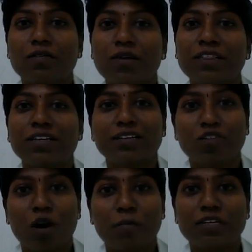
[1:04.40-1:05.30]
with
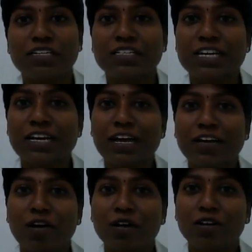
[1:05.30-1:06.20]
comitant
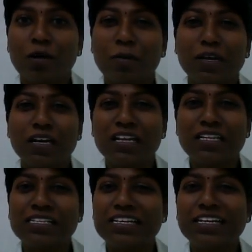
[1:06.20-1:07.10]
and non-comitant
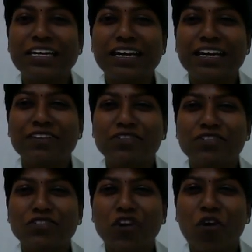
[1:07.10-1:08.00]
in this little
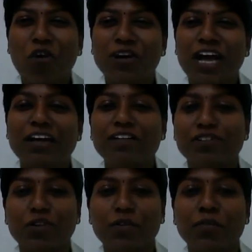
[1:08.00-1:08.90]
short,
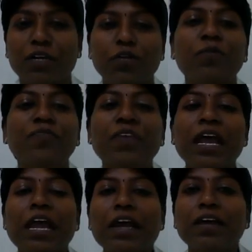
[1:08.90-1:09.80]
ultra short video.
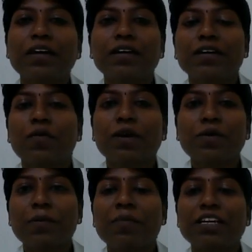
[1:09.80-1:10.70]
Now,
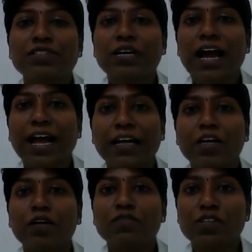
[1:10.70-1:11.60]
when we measure
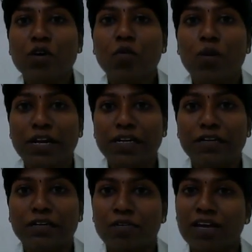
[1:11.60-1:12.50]
angle of
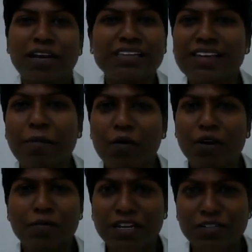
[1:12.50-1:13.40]
squint, okay,
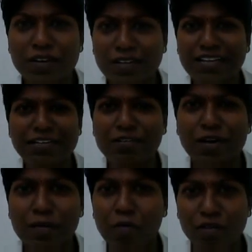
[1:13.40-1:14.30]
somehow we are measuring. That's
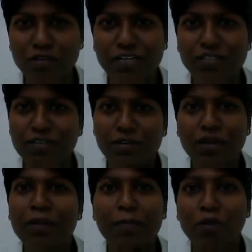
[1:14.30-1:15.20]
not our botheration,
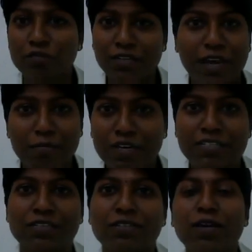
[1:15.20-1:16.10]
okay?
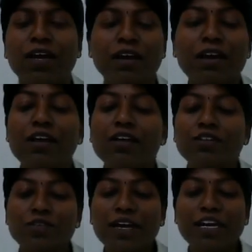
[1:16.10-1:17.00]
Okay,
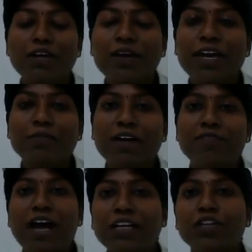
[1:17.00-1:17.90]
so I need to get
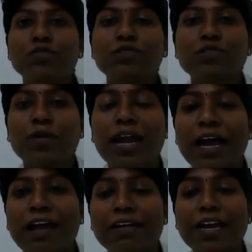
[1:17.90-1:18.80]
my values. When
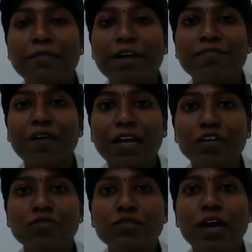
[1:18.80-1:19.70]
I get my
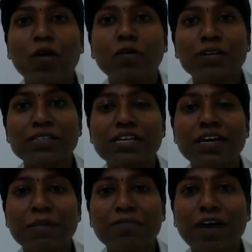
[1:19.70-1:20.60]
values, I always
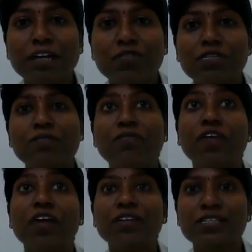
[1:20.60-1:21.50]
get my values in
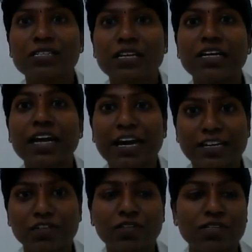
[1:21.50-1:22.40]
various
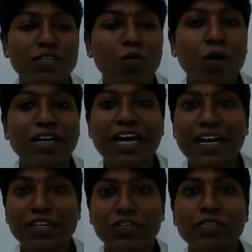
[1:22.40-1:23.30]
directions. Now, what
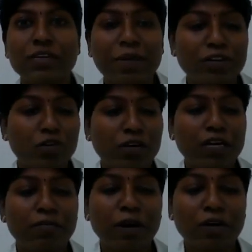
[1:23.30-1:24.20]
directions am I
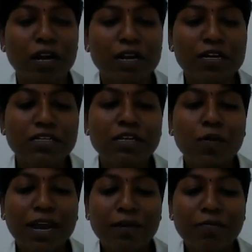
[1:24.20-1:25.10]
talking about?
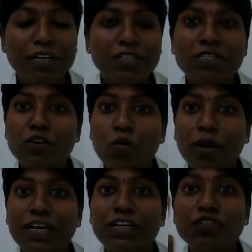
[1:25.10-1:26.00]
So when I measure
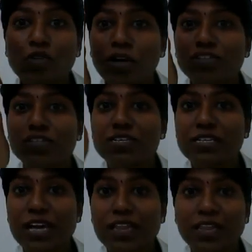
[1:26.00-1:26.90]
squint, it's not
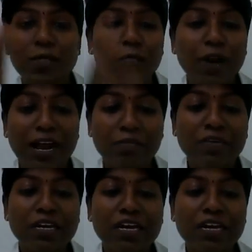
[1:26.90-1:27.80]
just in the
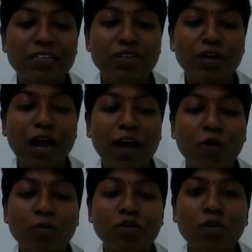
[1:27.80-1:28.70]
primary gaze. I
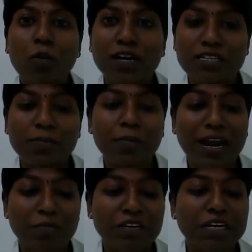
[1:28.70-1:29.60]
hope you know what is a
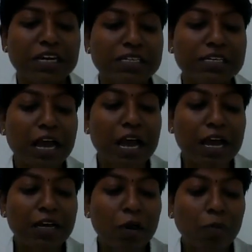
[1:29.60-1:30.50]
primary gaze.
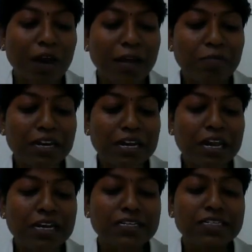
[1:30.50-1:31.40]
Now, primary
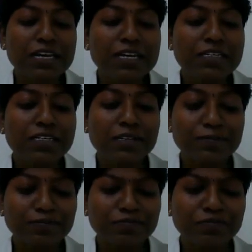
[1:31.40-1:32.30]
gaze
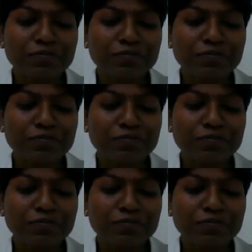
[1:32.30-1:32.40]
is